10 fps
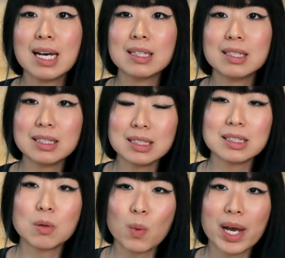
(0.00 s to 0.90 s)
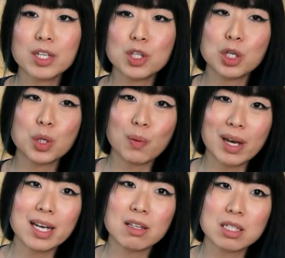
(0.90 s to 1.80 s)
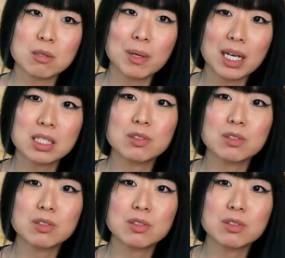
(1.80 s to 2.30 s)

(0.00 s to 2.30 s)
This is a way to create a space